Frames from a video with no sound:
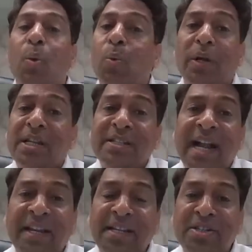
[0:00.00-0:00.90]
What is
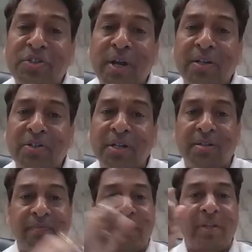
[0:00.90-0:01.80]
that
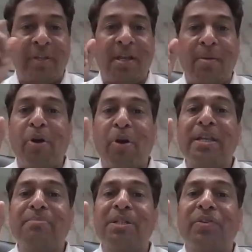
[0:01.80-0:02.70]
instruction? Point
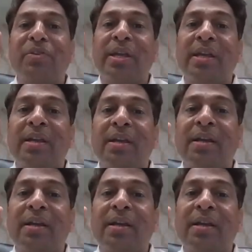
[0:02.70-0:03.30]
number 3.